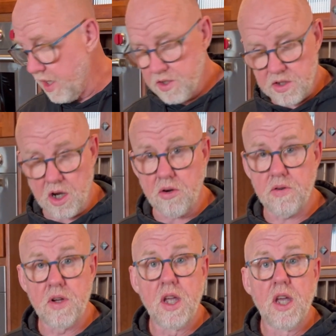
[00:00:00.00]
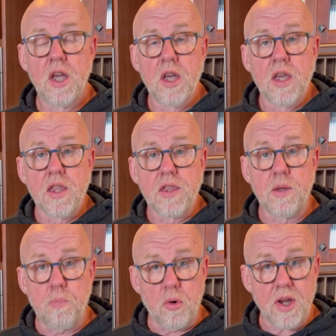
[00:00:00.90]
So the
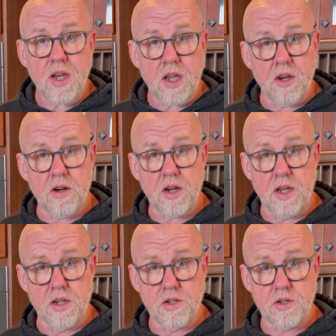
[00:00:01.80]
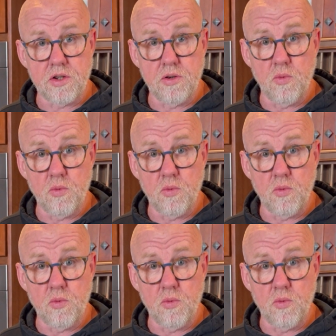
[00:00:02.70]
point here is to,